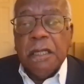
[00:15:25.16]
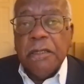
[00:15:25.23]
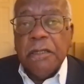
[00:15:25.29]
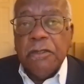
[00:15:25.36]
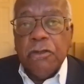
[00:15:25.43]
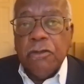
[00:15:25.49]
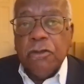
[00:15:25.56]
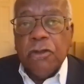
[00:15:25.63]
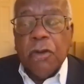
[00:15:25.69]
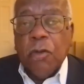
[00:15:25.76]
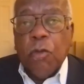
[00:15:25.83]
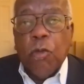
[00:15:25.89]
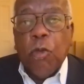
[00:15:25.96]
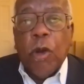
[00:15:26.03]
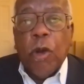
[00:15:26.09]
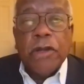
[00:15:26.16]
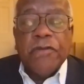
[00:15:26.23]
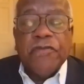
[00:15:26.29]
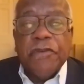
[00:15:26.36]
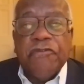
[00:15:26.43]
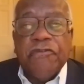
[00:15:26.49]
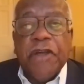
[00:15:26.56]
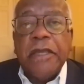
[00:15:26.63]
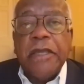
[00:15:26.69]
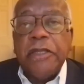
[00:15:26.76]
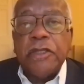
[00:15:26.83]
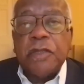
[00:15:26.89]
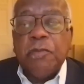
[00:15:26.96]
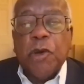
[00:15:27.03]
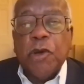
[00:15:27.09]
you know, one of the
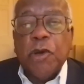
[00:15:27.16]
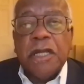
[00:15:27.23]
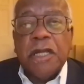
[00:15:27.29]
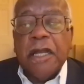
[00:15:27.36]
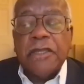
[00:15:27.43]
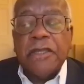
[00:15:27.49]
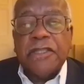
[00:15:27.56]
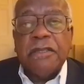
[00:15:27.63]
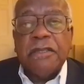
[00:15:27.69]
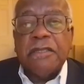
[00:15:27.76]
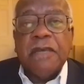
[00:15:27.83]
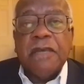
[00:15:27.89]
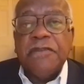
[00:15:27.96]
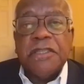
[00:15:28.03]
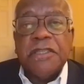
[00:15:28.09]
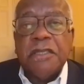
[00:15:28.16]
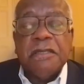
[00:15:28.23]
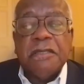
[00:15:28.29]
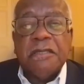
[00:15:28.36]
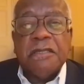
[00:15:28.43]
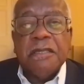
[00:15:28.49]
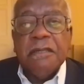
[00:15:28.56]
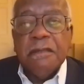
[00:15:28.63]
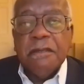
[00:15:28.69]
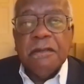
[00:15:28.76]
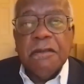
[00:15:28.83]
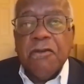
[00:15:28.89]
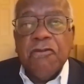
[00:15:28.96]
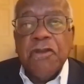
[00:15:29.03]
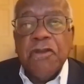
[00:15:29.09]
finest broadcasting services
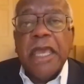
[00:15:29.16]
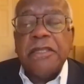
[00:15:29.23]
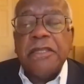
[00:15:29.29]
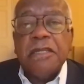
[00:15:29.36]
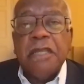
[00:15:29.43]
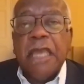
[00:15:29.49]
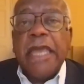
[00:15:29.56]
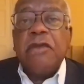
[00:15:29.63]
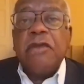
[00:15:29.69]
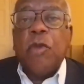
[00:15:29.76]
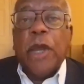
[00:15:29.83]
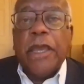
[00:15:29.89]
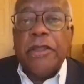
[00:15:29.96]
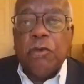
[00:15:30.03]
created anywhere in